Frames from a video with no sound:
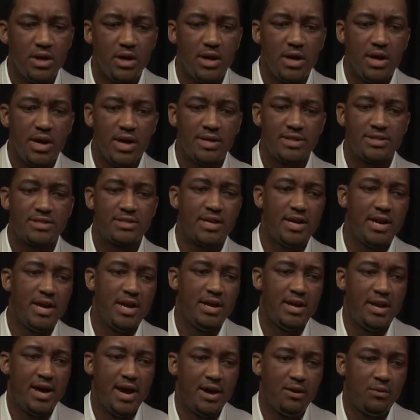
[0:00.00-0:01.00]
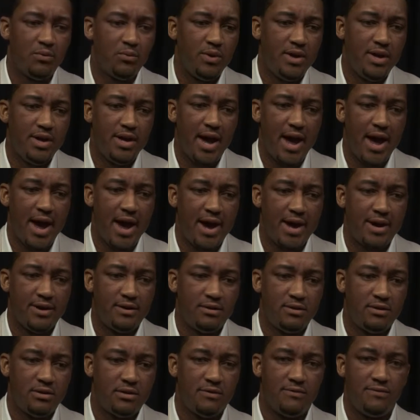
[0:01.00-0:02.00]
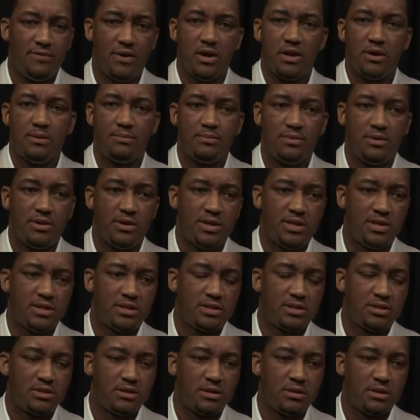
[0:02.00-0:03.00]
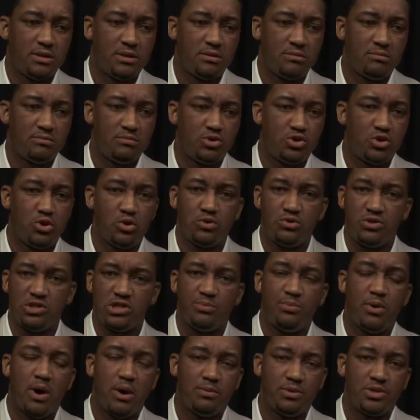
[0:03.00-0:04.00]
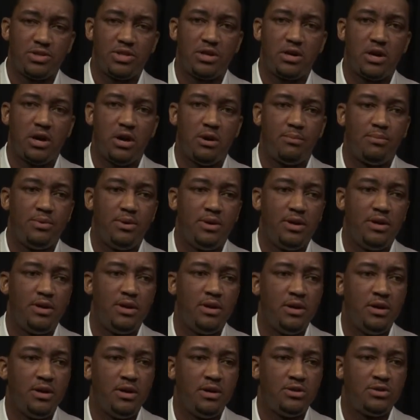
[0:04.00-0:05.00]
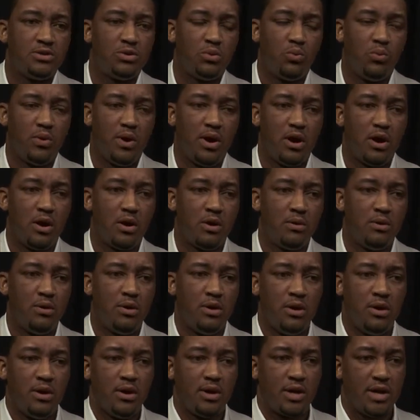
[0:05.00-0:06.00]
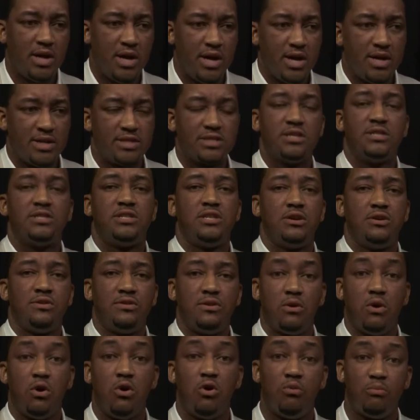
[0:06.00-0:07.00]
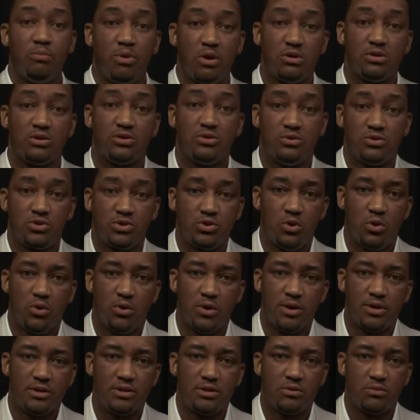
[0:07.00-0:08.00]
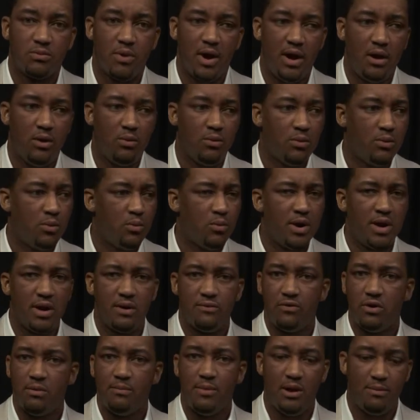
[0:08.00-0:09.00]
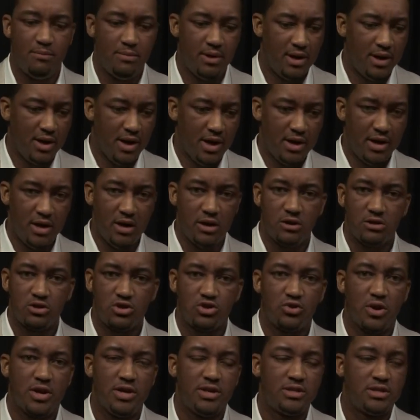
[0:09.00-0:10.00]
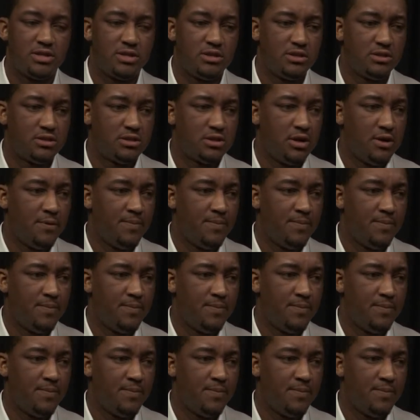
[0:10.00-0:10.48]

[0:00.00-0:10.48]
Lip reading: in saying that, we had developed this children's publishing company to where kids can tell their own personal stories, right? Whatever it may be, in illustrations,